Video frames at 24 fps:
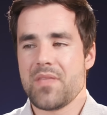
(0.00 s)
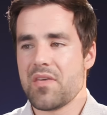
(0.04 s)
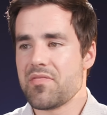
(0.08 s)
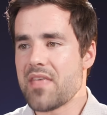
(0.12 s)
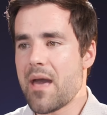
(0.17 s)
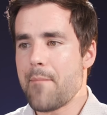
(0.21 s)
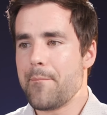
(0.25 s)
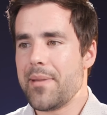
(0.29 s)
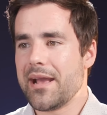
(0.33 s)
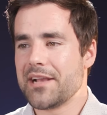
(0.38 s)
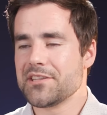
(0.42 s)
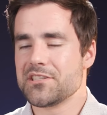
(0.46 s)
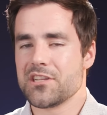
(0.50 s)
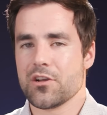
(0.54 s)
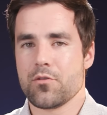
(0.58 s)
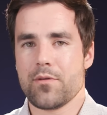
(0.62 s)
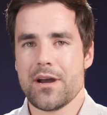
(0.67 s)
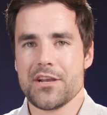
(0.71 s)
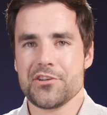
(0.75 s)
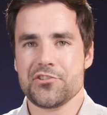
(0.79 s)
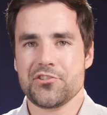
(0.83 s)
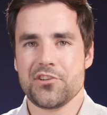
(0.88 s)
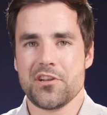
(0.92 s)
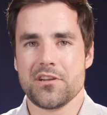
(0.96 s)
And that begs the
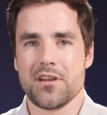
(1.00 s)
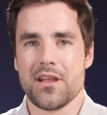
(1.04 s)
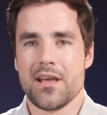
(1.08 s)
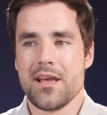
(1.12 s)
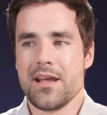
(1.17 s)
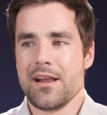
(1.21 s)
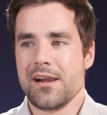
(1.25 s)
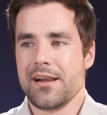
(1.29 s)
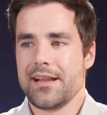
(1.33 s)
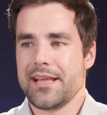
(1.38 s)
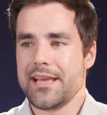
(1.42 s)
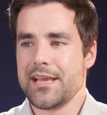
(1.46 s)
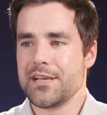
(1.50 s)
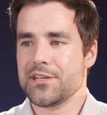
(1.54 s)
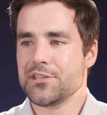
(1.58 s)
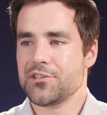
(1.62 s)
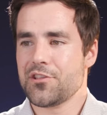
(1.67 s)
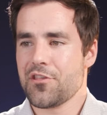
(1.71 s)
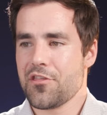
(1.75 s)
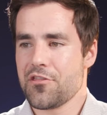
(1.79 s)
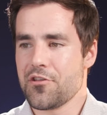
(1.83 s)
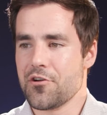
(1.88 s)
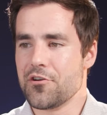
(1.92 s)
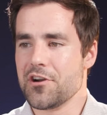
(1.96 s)
question,
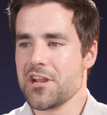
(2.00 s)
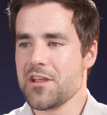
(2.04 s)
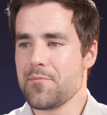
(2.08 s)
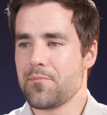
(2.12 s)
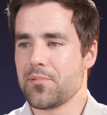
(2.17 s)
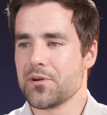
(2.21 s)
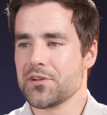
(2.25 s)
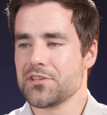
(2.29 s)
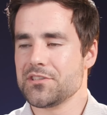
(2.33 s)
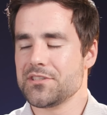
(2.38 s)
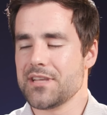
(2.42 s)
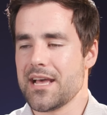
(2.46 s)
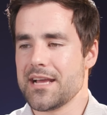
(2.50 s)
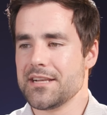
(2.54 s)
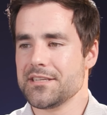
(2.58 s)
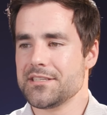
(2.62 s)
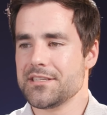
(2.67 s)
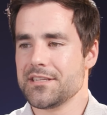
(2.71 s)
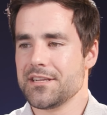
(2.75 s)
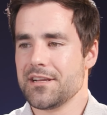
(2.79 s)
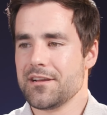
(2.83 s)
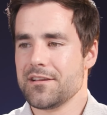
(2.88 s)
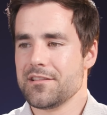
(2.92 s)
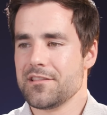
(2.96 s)
is
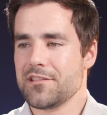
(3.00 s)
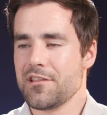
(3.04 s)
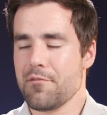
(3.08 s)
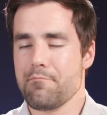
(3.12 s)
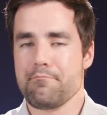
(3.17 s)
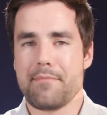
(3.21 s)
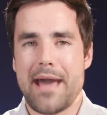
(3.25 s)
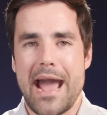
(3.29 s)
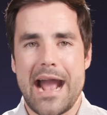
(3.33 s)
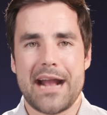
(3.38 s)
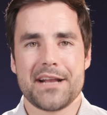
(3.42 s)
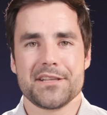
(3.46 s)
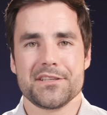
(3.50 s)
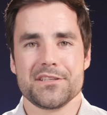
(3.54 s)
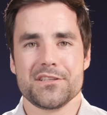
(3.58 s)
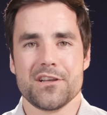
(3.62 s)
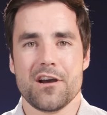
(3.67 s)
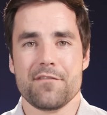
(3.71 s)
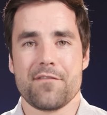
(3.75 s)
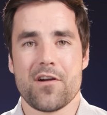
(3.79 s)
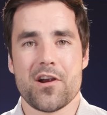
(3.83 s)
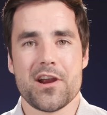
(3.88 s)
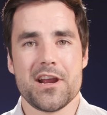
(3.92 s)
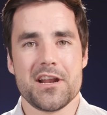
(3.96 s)
30% the max
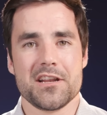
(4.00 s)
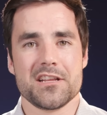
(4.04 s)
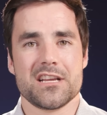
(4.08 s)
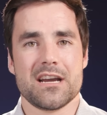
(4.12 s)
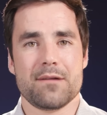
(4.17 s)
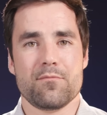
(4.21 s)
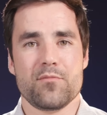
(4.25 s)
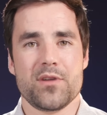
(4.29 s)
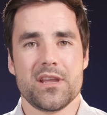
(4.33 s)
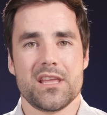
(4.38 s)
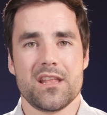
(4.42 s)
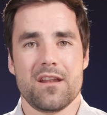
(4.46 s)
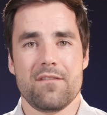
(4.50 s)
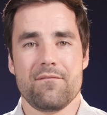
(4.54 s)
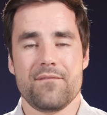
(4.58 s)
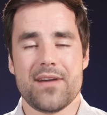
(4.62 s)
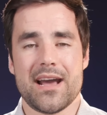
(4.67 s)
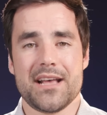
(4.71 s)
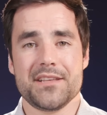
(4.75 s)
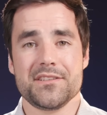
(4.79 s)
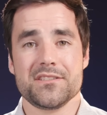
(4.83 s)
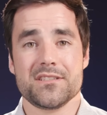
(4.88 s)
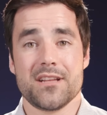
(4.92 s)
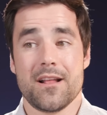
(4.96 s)
of our income we could
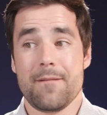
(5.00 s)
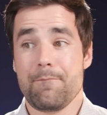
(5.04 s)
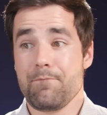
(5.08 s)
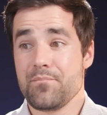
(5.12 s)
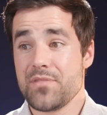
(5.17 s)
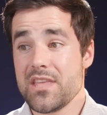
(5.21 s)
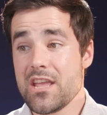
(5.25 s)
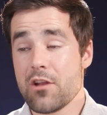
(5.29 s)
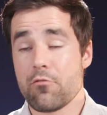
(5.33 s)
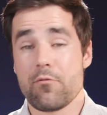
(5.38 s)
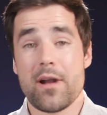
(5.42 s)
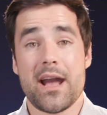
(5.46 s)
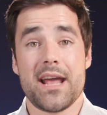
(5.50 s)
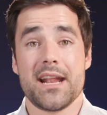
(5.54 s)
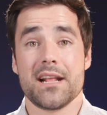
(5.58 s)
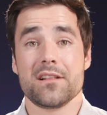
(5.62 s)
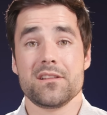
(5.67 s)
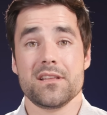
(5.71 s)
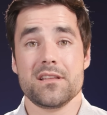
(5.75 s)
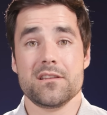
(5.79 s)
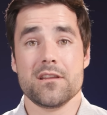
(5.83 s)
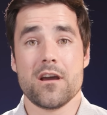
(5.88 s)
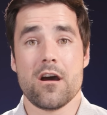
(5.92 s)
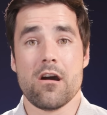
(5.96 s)
invest?
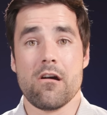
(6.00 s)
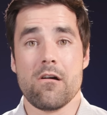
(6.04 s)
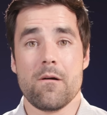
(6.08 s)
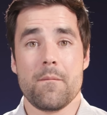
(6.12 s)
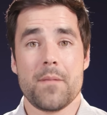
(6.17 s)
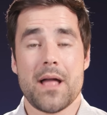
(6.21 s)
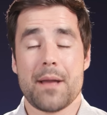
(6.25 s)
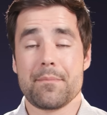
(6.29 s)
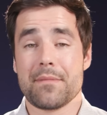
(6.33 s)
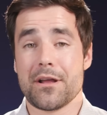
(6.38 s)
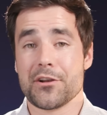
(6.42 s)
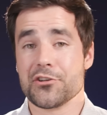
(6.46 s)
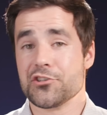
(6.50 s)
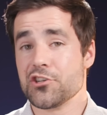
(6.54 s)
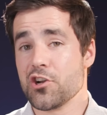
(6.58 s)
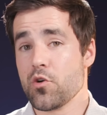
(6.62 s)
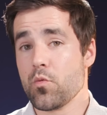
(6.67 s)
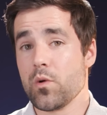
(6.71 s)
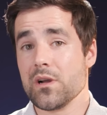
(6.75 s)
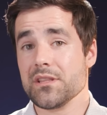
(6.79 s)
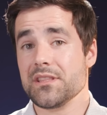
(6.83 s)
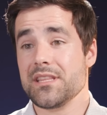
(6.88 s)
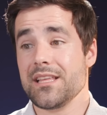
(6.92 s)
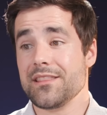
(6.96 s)
Theoretically, no. I'm not
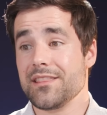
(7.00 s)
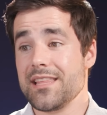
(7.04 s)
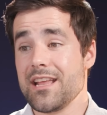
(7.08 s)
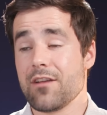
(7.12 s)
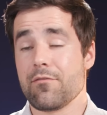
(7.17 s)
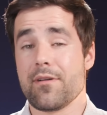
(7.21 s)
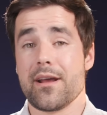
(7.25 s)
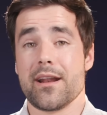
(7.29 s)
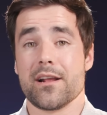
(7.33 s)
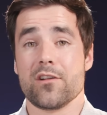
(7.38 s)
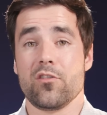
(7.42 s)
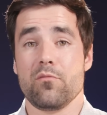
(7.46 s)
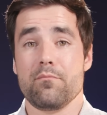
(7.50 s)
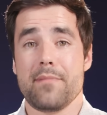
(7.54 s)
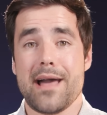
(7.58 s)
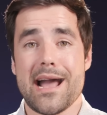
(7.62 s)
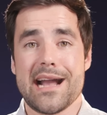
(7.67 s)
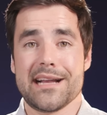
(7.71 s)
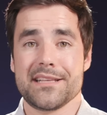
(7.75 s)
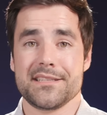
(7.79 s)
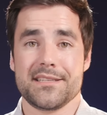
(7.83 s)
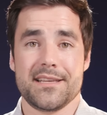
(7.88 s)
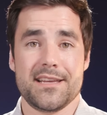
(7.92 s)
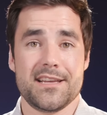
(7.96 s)
sure what the theoretical
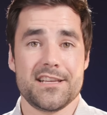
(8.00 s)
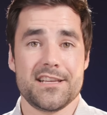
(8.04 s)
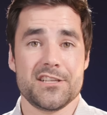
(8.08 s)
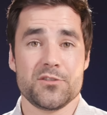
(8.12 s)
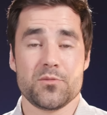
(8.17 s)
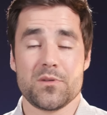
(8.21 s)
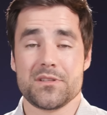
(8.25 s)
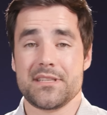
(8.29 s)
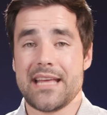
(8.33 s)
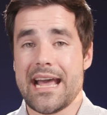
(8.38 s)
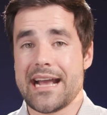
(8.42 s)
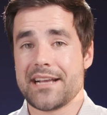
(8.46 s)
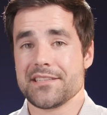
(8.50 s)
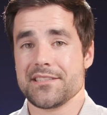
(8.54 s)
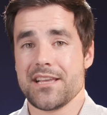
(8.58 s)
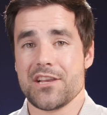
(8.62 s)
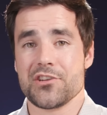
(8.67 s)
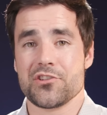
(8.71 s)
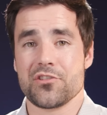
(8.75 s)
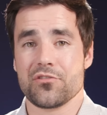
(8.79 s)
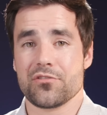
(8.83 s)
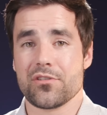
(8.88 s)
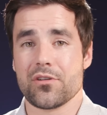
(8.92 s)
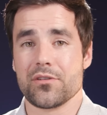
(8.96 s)
max is with
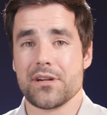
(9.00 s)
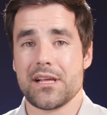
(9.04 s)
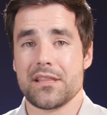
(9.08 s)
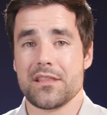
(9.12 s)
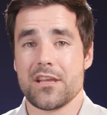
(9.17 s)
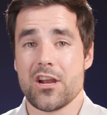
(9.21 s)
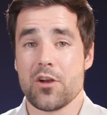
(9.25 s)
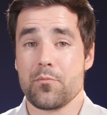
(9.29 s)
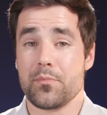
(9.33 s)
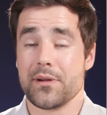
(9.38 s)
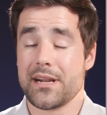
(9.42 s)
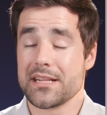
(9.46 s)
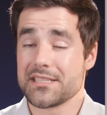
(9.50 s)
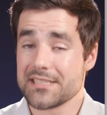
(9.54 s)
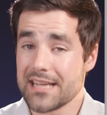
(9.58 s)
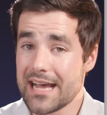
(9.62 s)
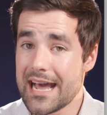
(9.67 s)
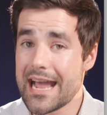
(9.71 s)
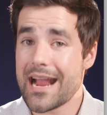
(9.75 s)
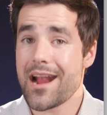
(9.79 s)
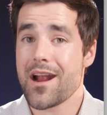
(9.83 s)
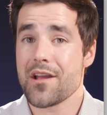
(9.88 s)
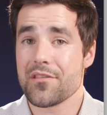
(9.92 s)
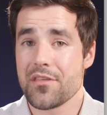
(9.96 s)
taxation thrown in there, but it's
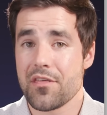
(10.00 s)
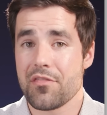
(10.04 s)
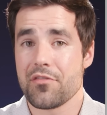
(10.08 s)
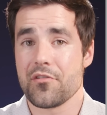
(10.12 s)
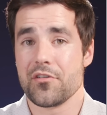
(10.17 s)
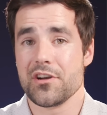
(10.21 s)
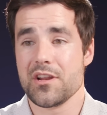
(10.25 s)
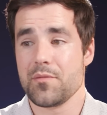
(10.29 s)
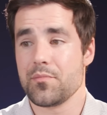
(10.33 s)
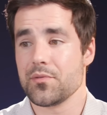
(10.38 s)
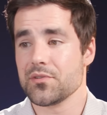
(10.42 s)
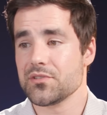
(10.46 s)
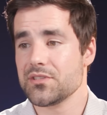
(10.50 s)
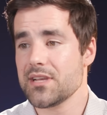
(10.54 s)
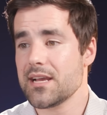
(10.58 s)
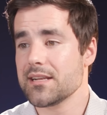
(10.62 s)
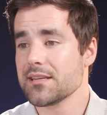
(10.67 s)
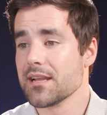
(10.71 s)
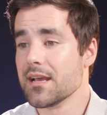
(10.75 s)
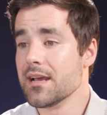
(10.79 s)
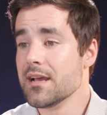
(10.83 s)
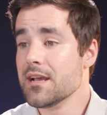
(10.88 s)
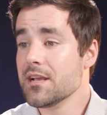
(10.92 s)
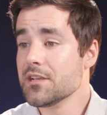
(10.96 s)
higher than
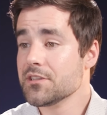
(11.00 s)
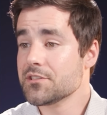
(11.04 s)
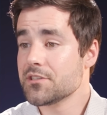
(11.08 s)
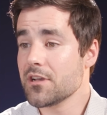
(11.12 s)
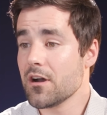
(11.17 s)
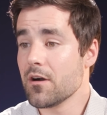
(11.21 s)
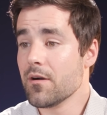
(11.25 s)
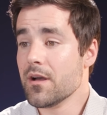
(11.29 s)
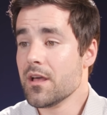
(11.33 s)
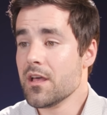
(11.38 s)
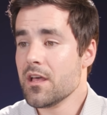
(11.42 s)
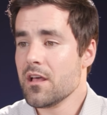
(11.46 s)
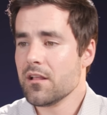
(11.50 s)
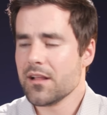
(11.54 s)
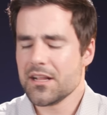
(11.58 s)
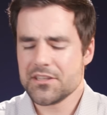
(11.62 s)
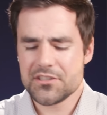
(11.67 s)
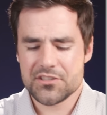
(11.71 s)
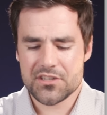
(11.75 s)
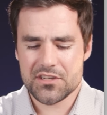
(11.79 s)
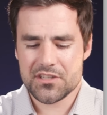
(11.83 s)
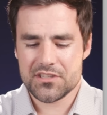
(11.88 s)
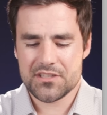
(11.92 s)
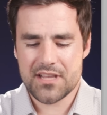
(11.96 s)
30%. So
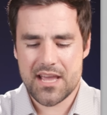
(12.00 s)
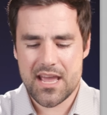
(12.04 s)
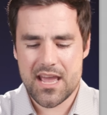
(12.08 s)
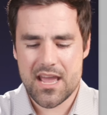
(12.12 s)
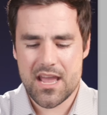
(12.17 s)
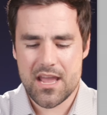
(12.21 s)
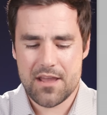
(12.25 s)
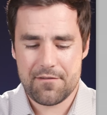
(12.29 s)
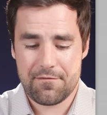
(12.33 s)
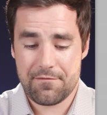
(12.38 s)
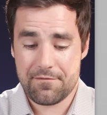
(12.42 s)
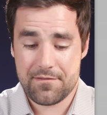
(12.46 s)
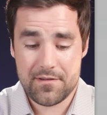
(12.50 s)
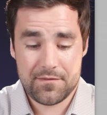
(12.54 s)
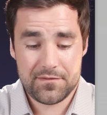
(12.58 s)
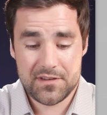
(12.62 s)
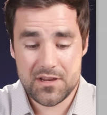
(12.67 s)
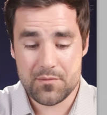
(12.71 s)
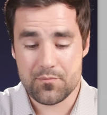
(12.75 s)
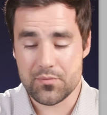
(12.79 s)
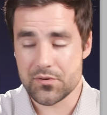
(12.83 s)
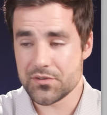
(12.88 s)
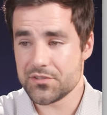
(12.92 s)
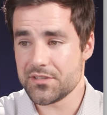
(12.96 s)
let's just say
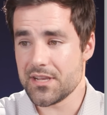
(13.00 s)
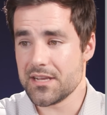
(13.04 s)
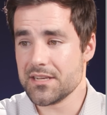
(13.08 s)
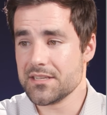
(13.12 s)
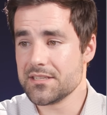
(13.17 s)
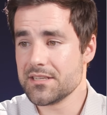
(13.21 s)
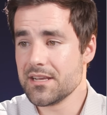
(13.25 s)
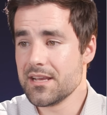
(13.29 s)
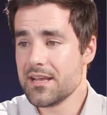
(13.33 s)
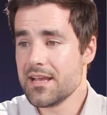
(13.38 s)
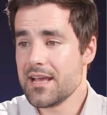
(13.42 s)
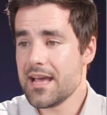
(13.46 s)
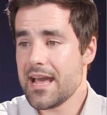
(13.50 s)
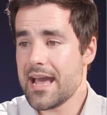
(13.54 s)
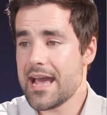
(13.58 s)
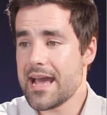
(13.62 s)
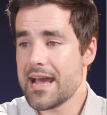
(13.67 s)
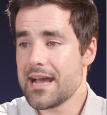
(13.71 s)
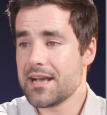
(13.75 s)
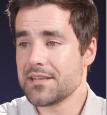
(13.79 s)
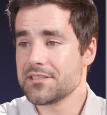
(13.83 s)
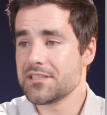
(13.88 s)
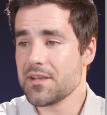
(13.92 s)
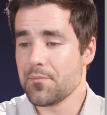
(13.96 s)
50%
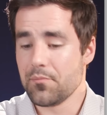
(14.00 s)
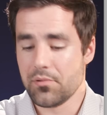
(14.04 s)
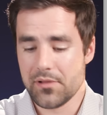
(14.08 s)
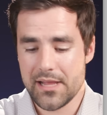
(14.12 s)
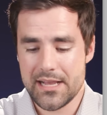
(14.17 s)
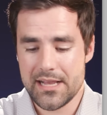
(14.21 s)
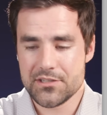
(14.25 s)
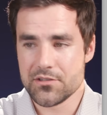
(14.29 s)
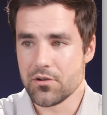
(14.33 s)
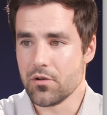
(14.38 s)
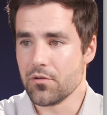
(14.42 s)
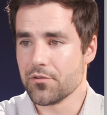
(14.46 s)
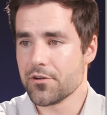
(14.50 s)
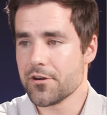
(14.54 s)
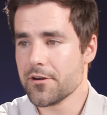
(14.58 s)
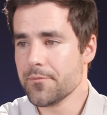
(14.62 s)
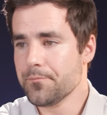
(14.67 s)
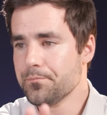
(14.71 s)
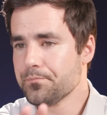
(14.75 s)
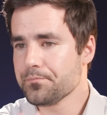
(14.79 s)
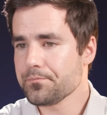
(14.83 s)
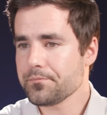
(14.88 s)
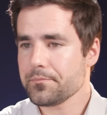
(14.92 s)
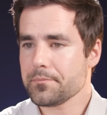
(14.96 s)
as a placeholder.